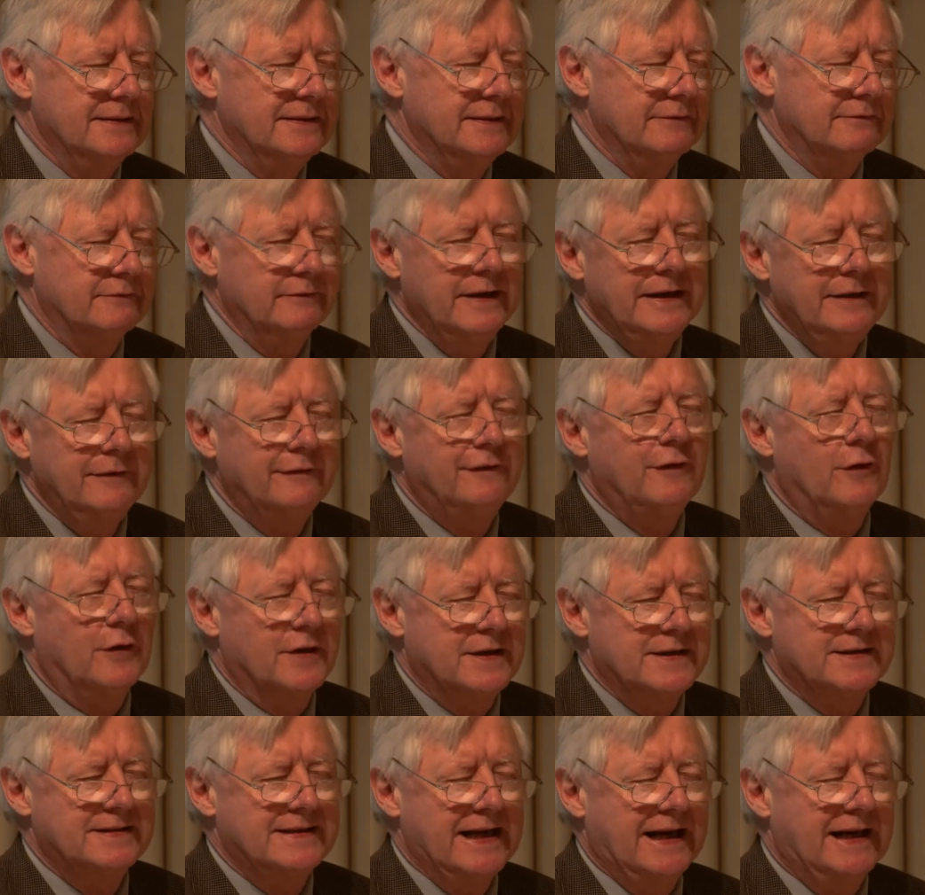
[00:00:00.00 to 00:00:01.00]
ring
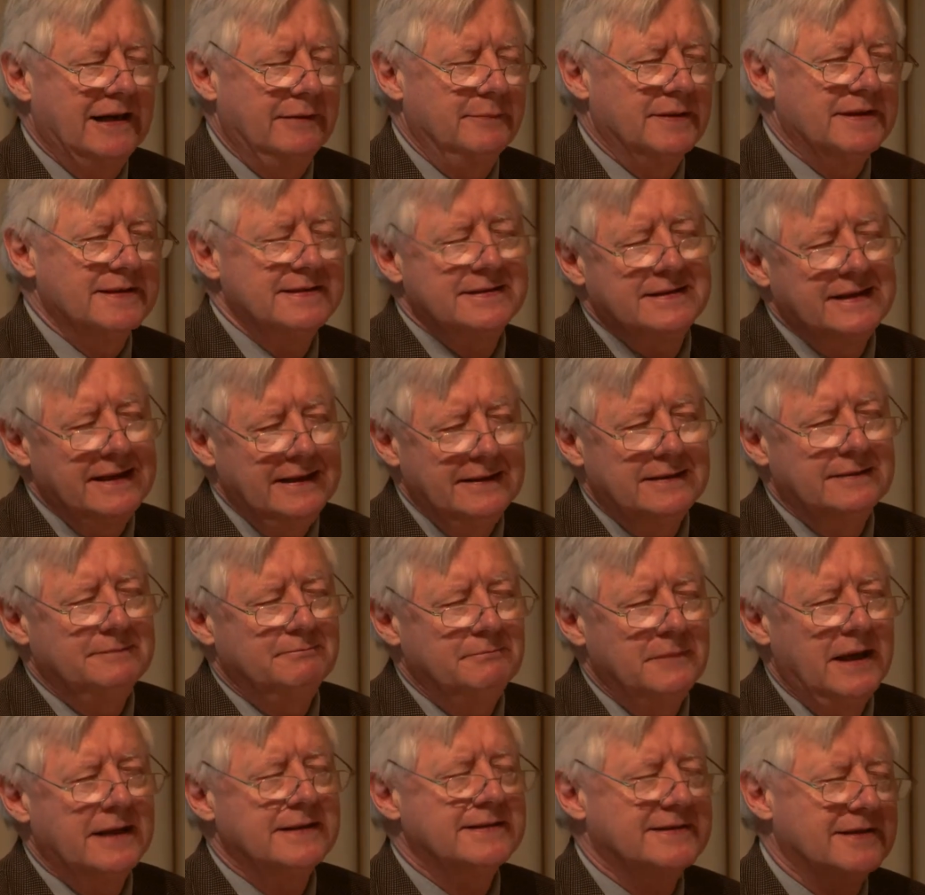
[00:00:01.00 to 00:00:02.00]
fort settlement scene,
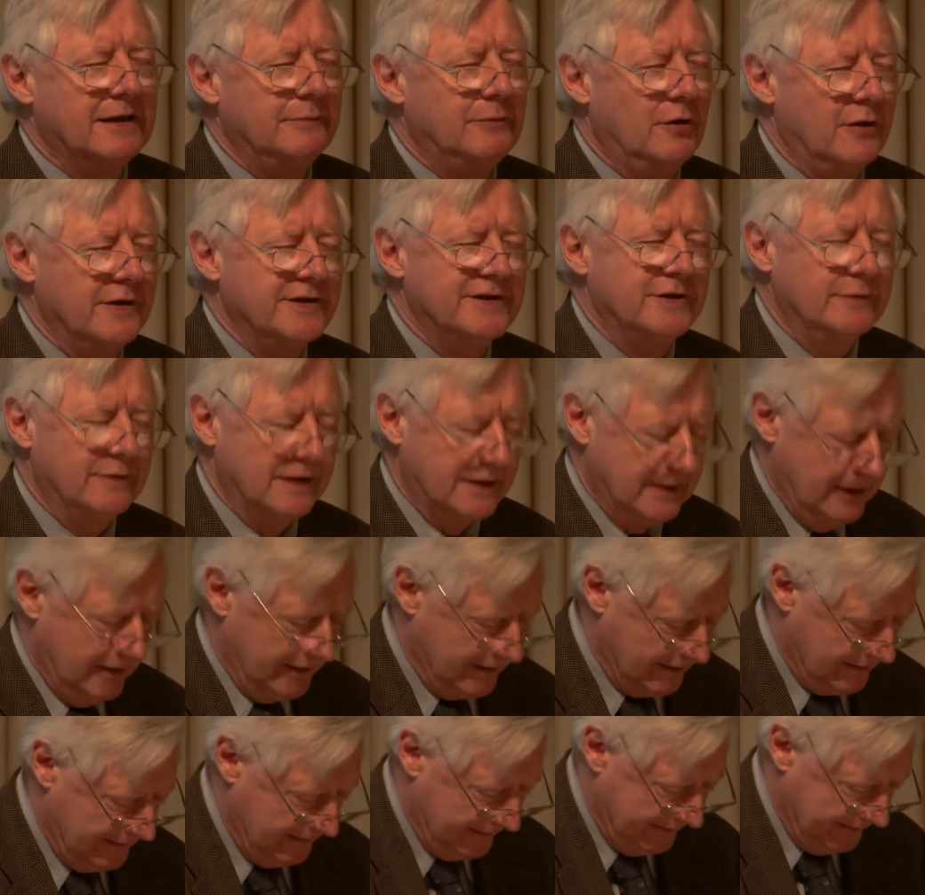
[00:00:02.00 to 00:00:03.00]
and some also
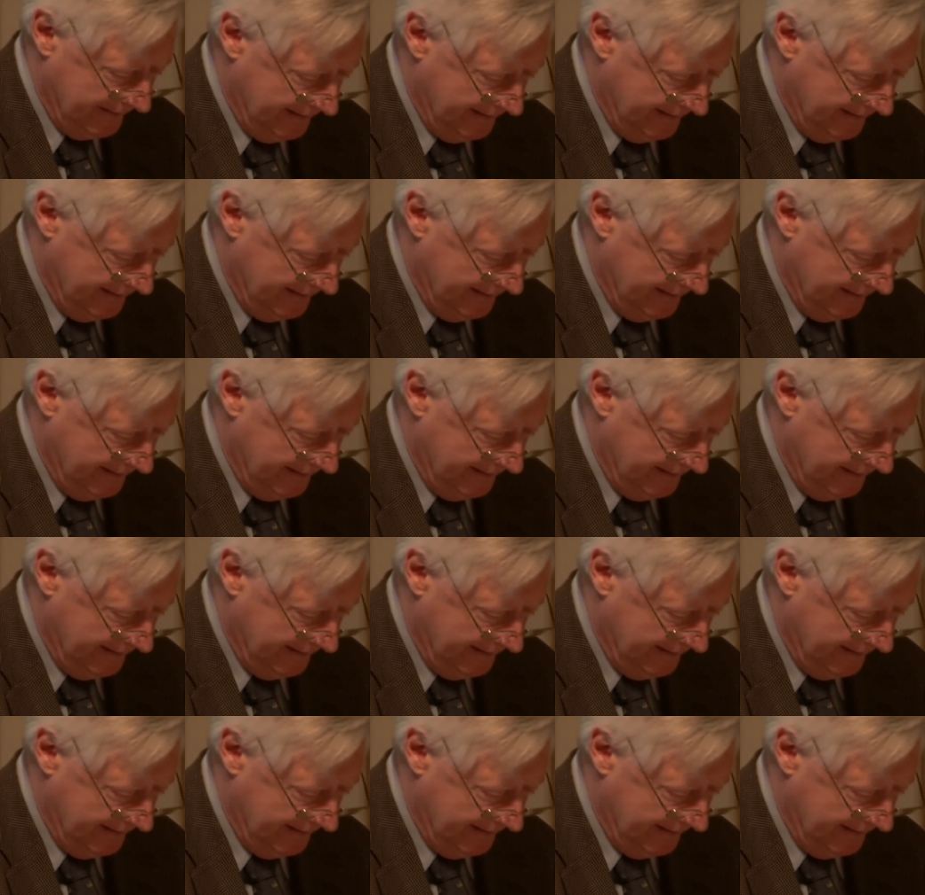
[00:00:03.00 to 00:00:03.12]
occur on